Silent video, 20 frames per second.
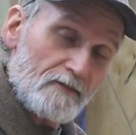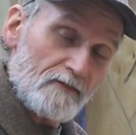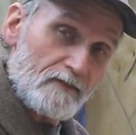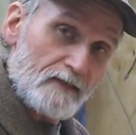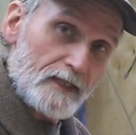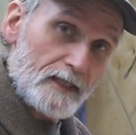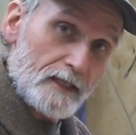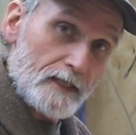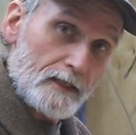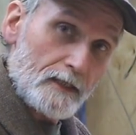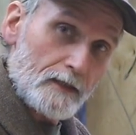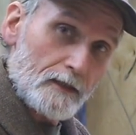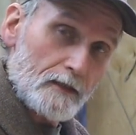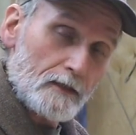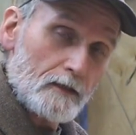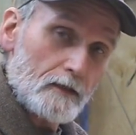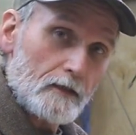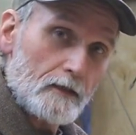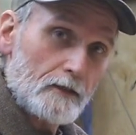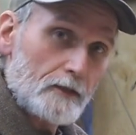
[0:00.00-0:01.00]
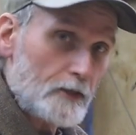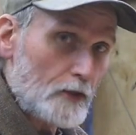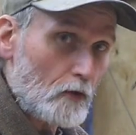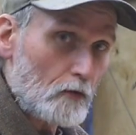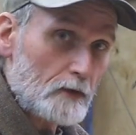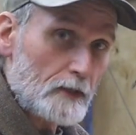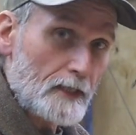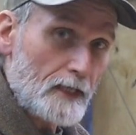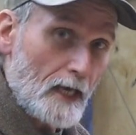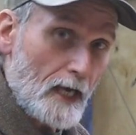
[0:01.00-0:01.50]
fitted, the
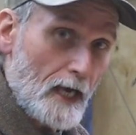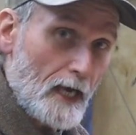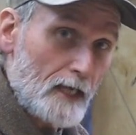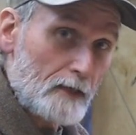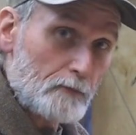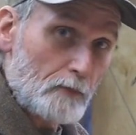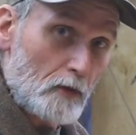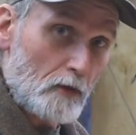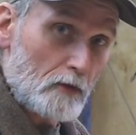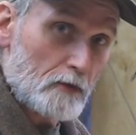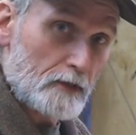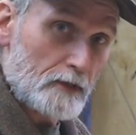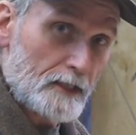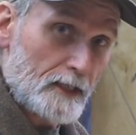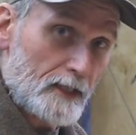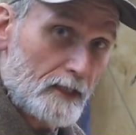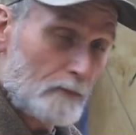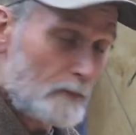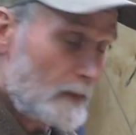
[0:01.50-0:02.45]
only oddball thing